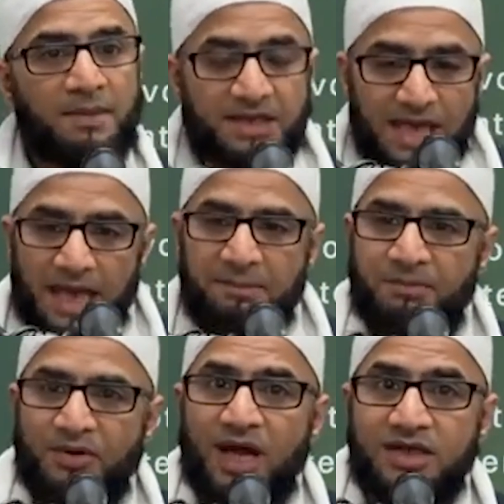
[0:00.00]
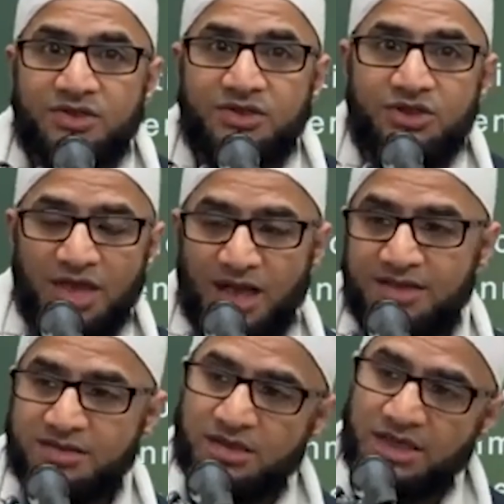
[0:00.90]
But that branch
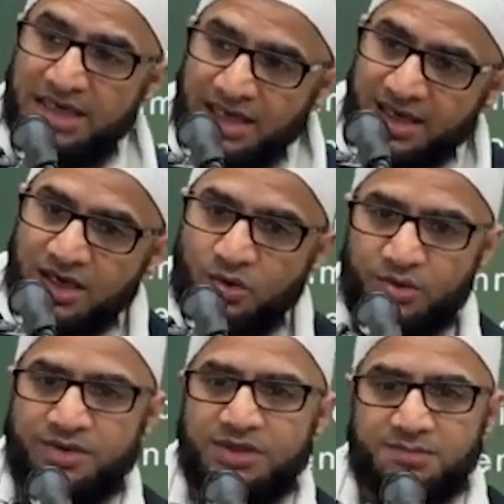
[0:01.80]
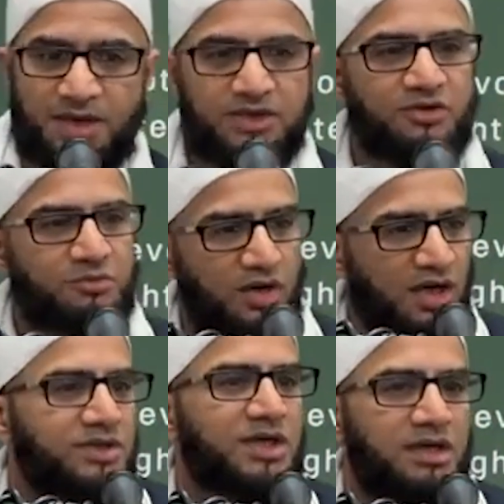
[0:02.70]
has a link with this branch of
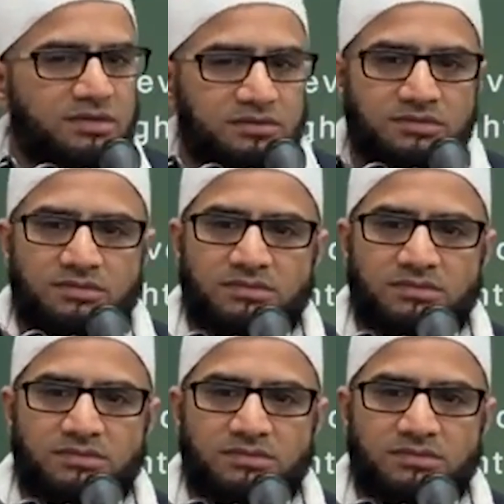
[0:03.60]
Mu'ashara.